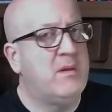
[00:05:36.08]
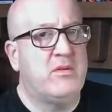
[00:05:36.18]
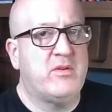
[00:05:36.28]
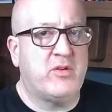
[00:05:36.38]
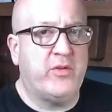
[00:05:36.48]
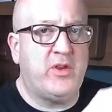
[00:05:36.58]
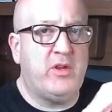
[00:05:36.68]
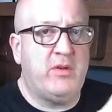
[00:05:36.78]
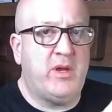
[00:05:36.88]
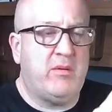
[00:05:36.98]
So I've got the
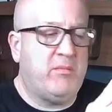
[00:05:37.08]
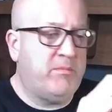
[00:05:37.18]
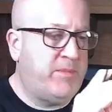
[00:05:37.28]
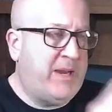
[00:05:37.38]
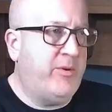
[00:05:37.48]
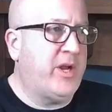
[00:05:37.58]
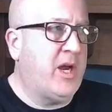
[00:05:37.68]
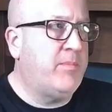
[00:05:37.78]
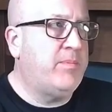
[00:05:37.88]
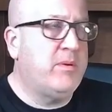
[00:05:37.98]
unit powered
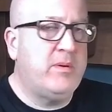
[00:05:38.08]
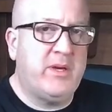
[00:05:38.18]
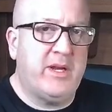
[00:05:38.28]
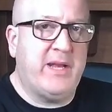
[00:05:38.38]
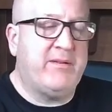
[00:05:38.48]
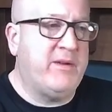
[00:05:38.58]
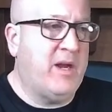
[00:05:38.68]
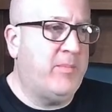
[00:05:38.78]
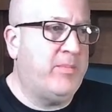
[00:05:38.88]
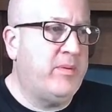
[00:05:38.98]
up, connected
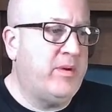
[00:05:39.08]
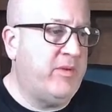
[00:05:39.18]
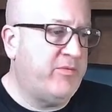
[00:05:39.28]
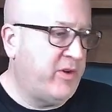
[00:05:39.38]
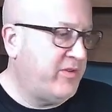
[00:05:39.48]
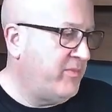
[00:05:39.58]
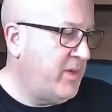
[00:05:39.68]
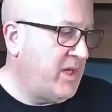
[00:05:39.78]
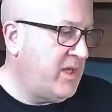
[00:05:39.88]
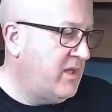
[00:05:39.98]
up in front of
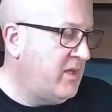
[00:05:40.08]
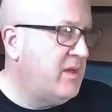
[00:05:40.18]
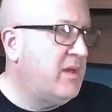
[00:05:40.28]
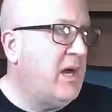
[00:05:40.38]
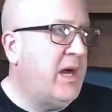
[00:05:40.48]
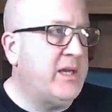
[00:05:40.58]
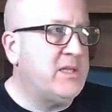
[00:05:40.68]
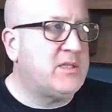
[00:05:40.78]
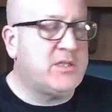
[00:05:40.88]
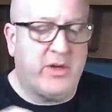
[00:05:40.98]
me, and
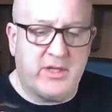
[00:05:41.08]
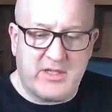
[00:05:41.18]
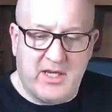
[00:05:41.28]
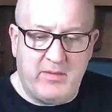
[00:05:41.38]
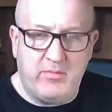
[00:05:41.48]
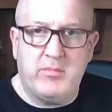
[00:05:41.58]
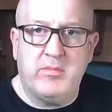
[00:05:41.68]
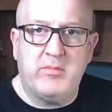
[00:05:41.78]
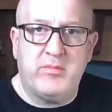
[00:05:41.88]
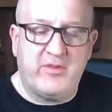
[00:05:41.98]
it's showing the same
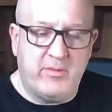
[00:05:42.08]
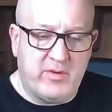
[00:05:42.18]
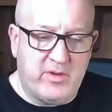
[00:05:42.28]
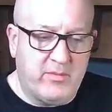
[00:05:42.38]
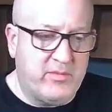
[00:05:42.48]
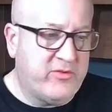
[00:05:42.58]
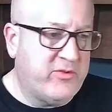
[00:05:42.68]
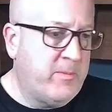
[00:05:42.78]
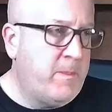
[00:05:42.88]
symptoms.